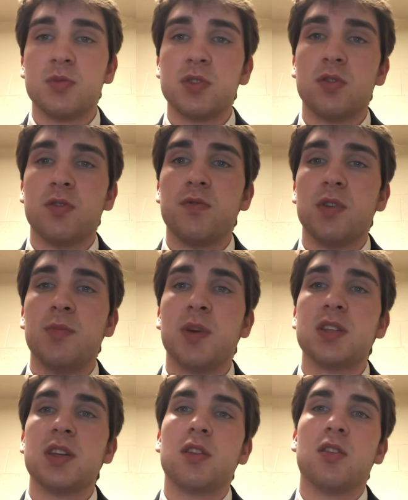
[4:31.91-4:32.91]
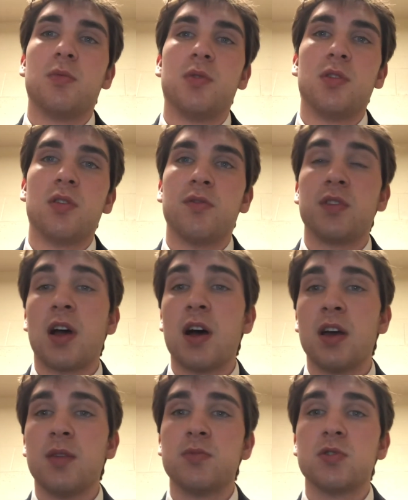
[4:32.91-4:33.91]
So it might take a little bit of
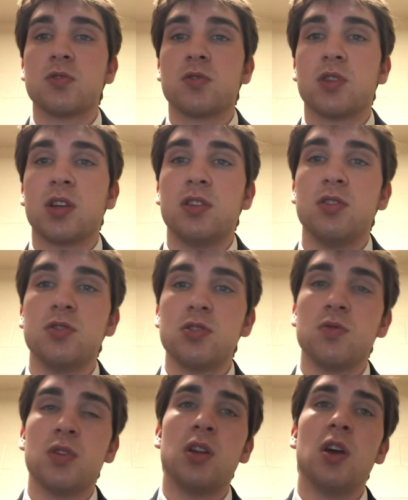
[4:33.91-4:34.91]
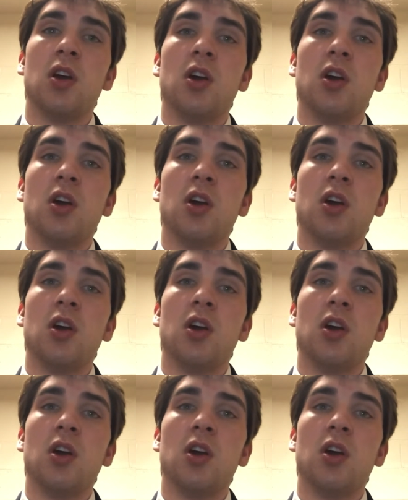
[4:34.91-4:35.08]
time to sort of get used to it,